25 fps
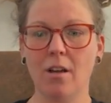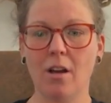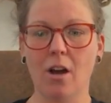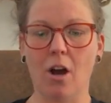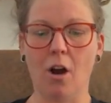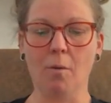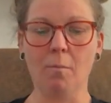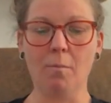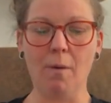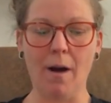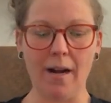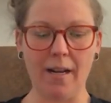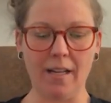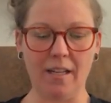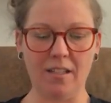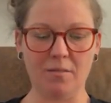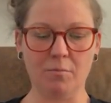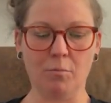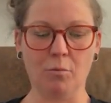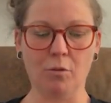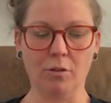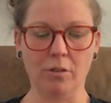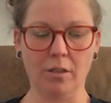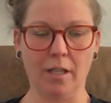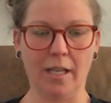our body is
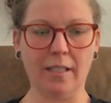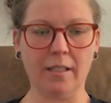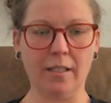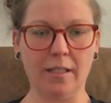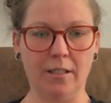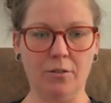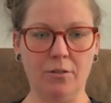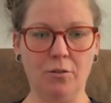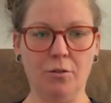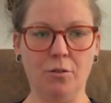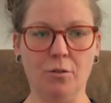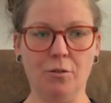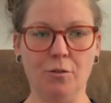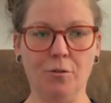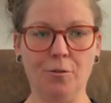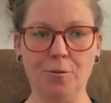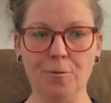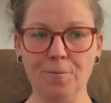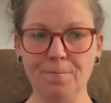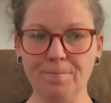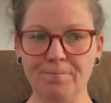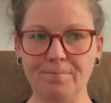more likely to